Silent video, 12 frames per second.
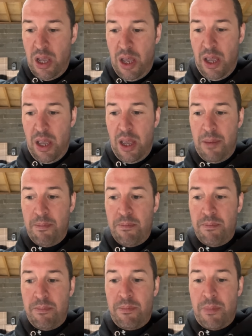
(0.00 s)
um,
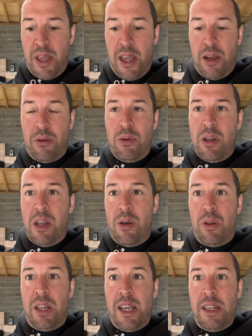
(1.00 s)
how, how
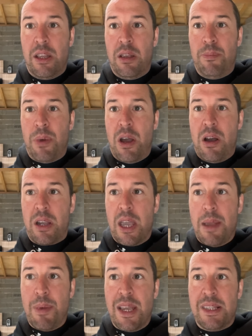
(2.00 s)
I lay the
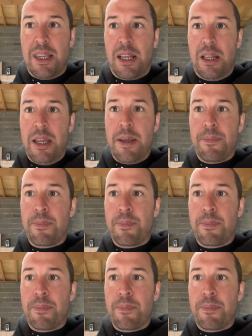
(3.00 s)
parquet basically.